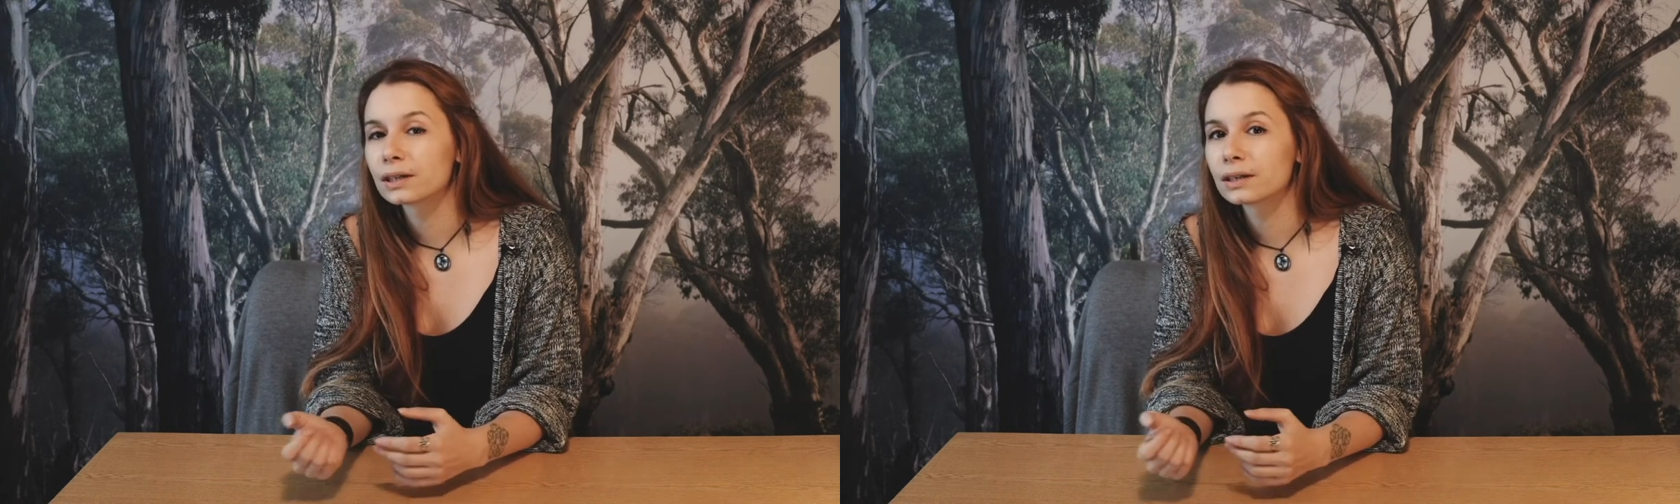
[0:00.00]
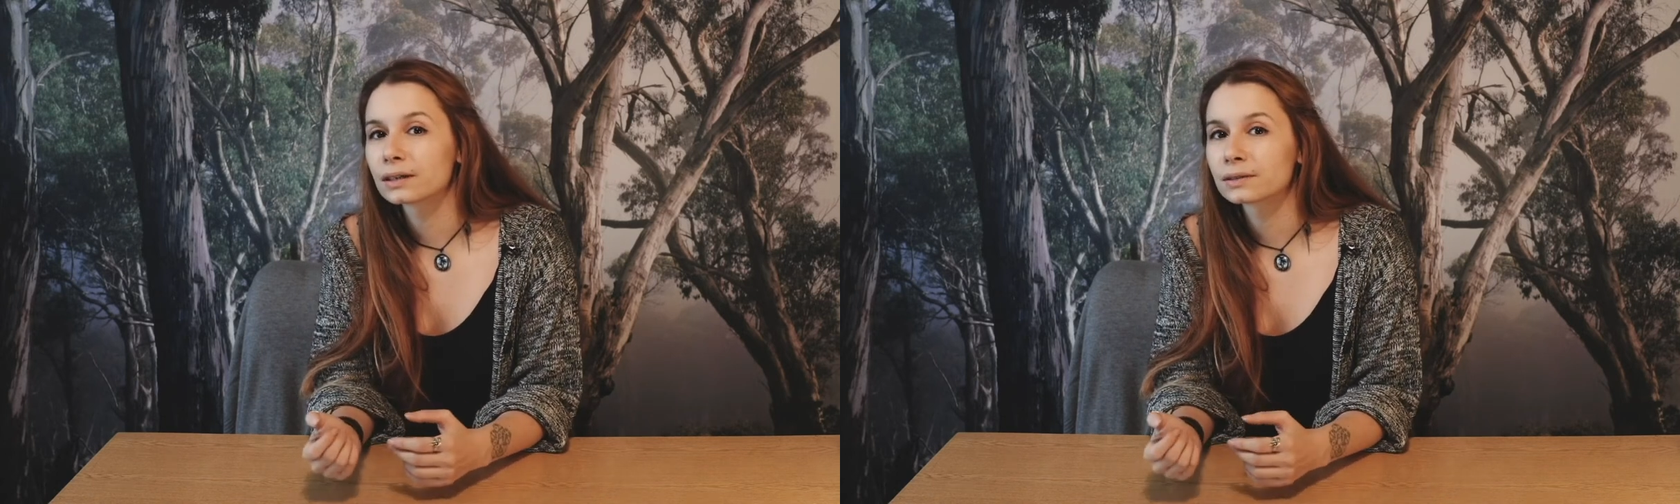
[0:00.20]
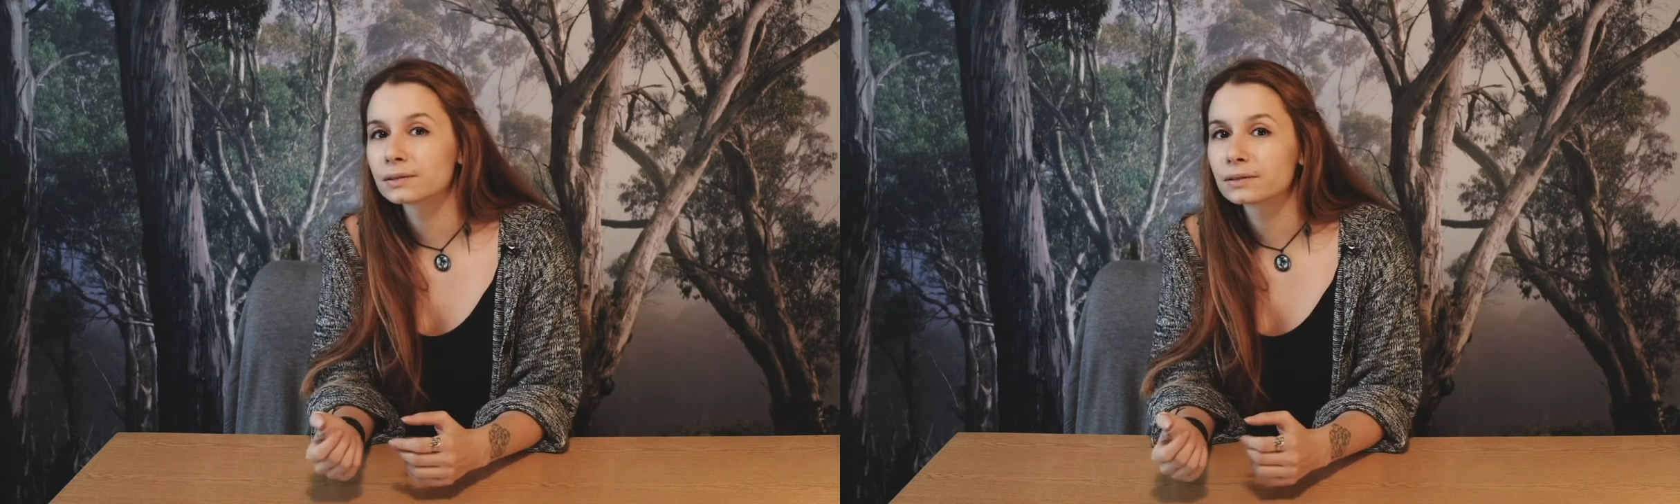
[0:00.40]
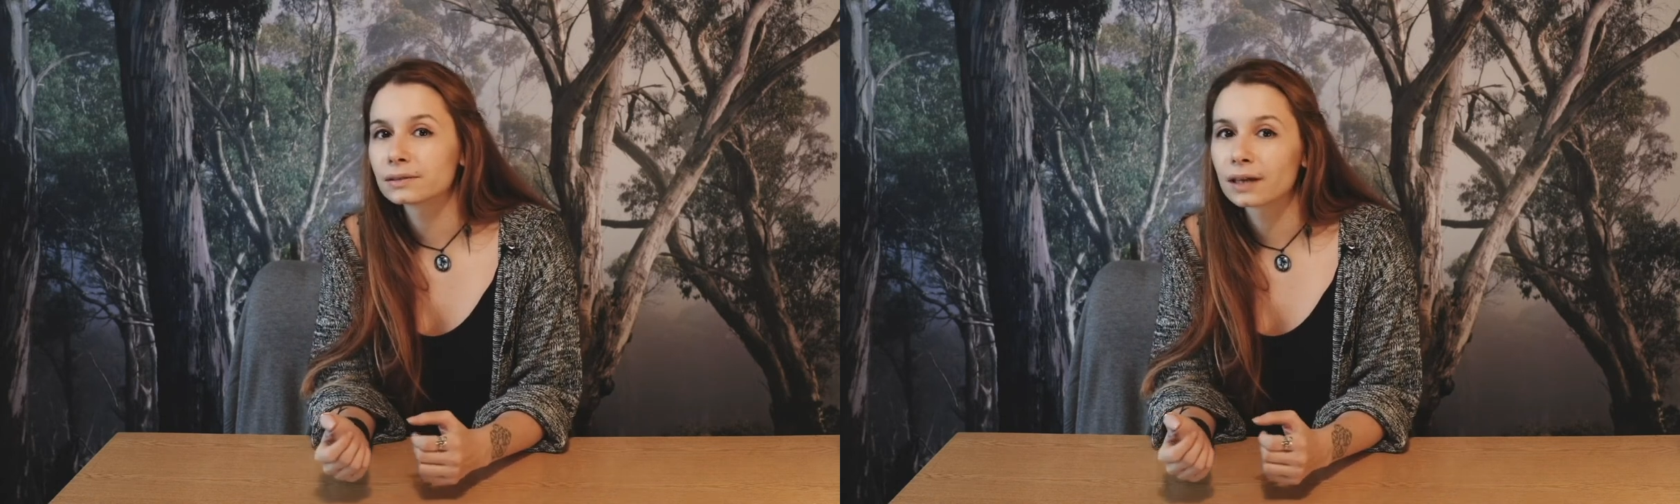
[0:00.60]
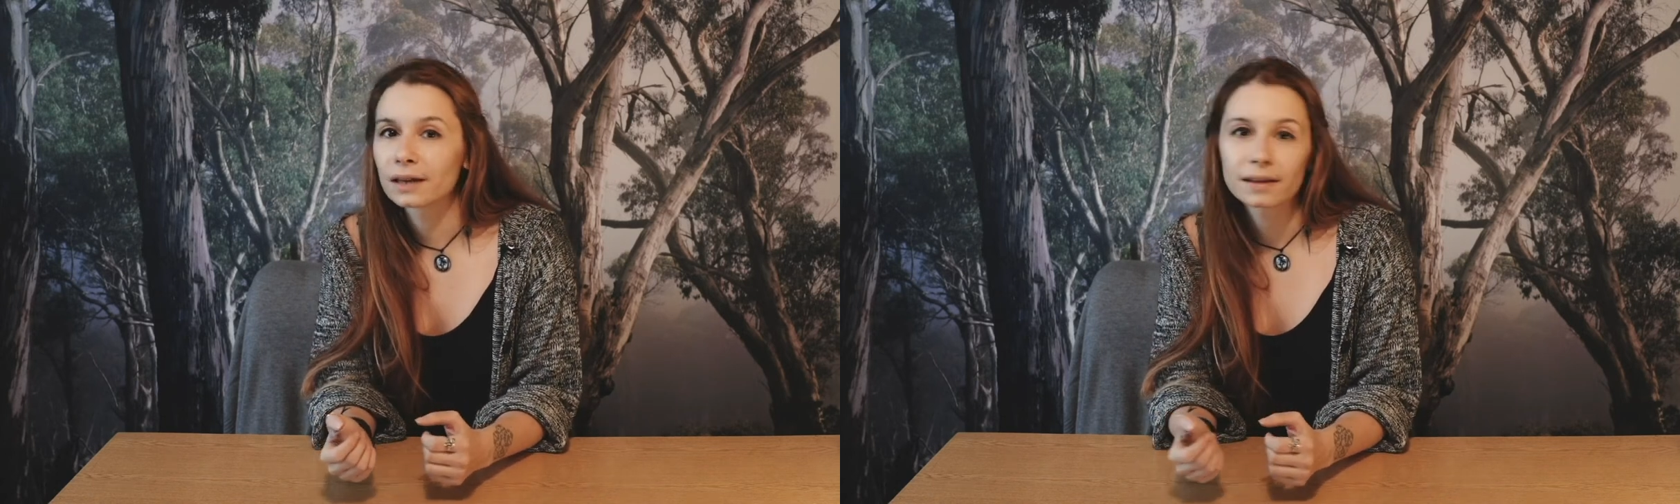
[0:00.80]

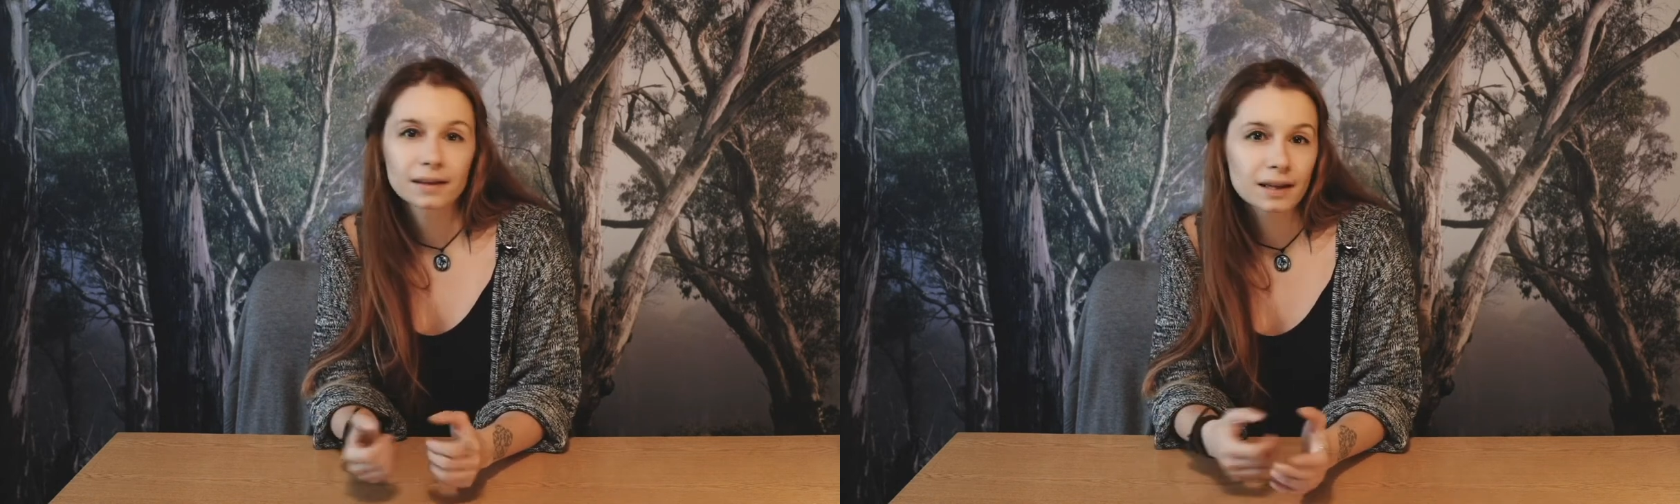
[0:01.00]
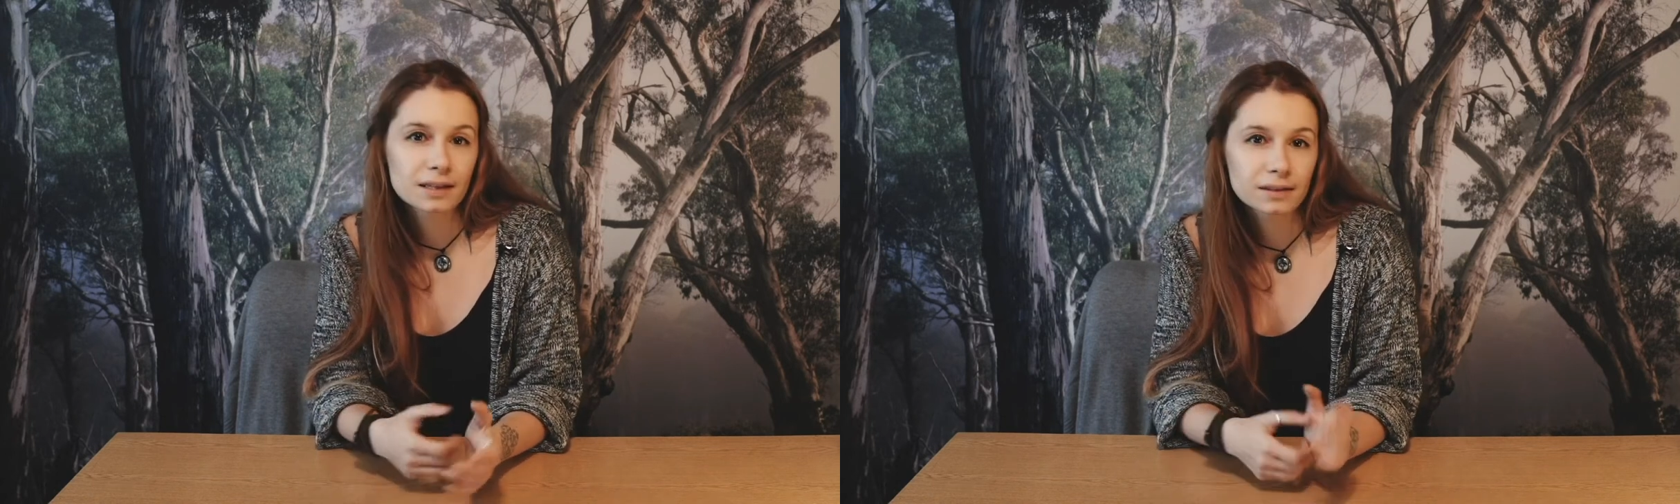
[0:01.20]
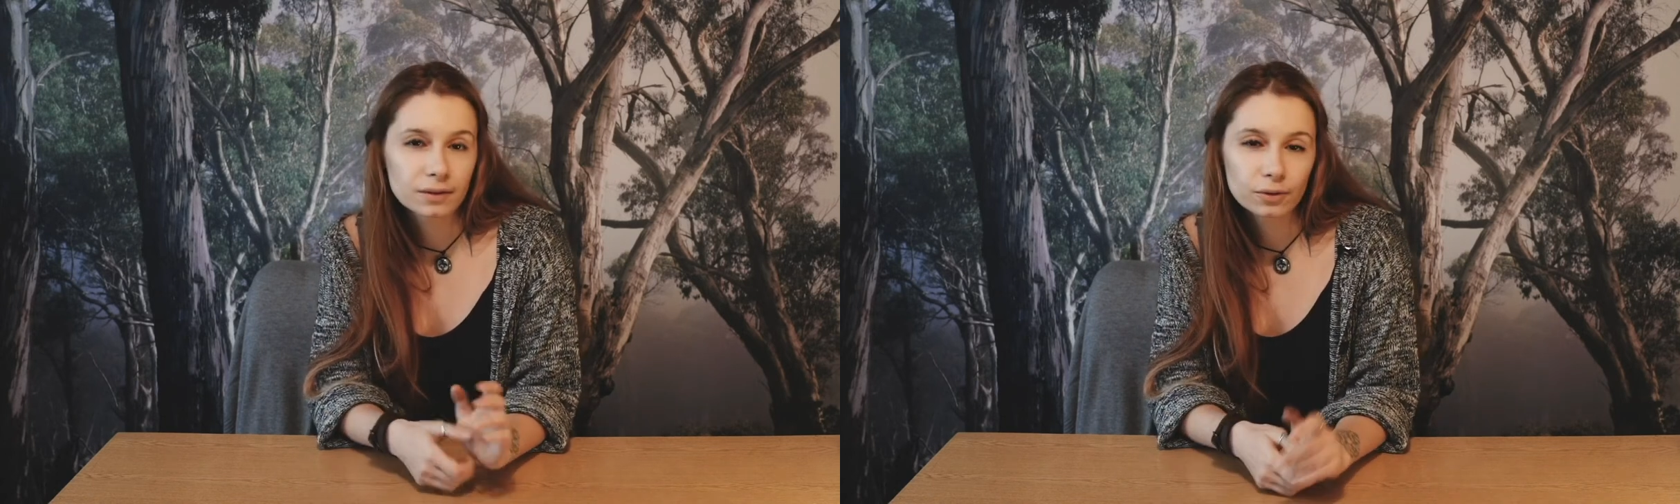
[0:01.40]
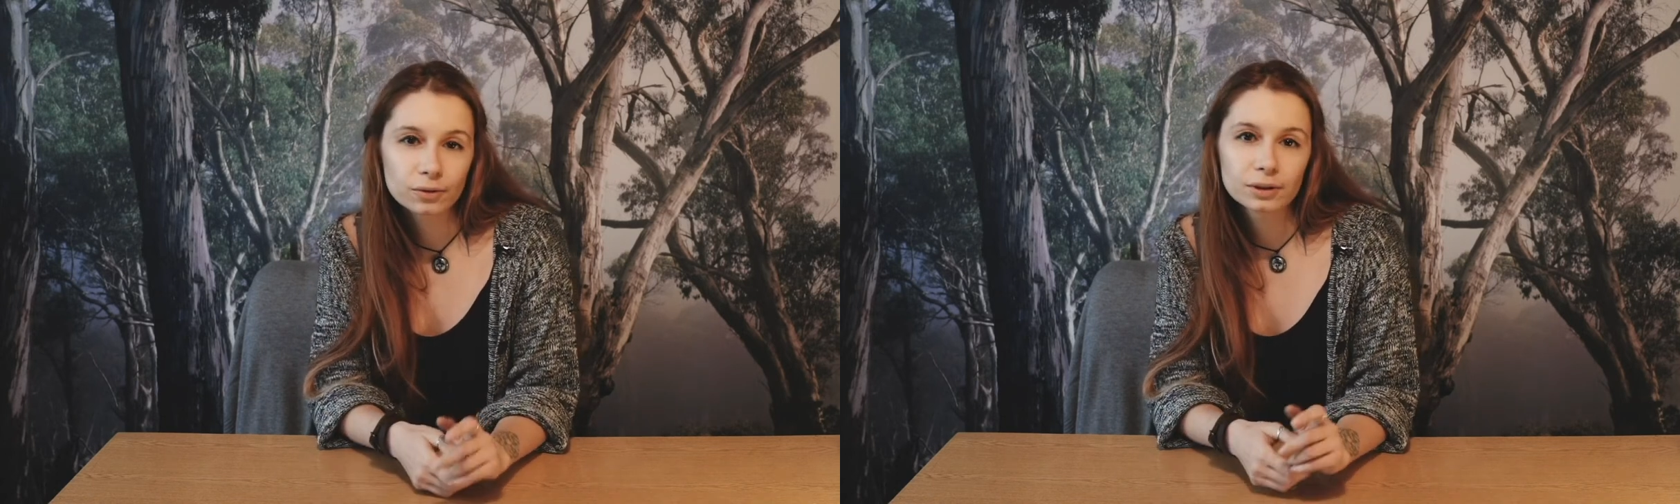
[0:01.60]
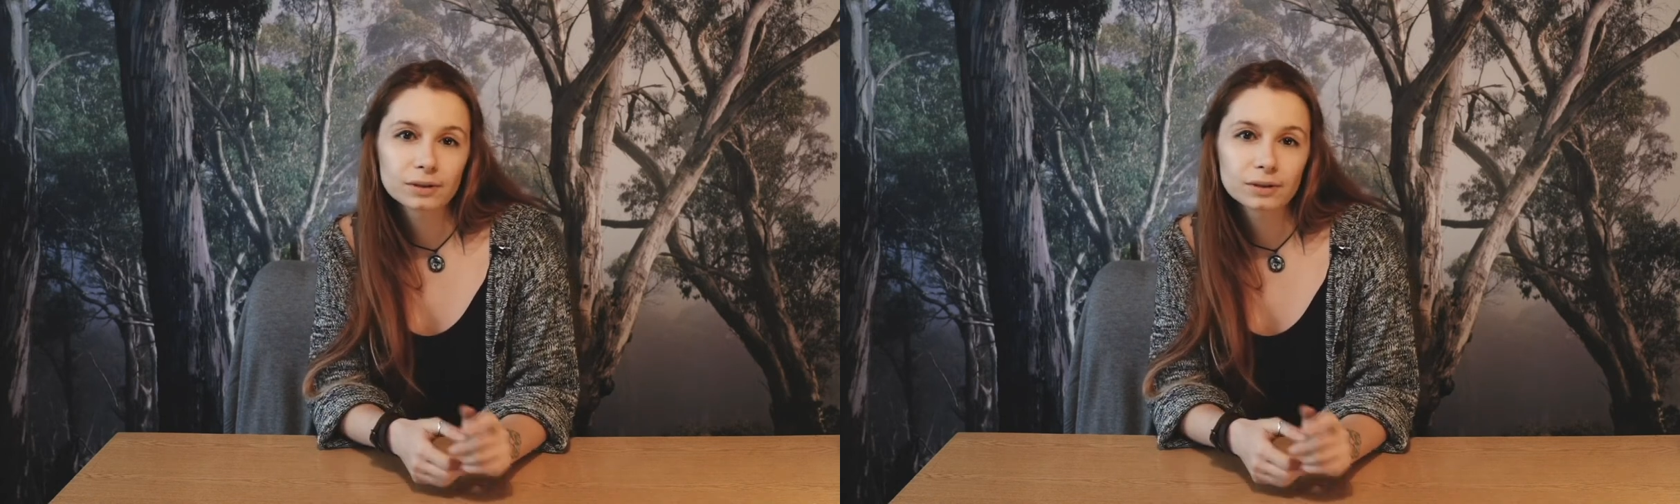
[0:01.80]
Um, I think that's good.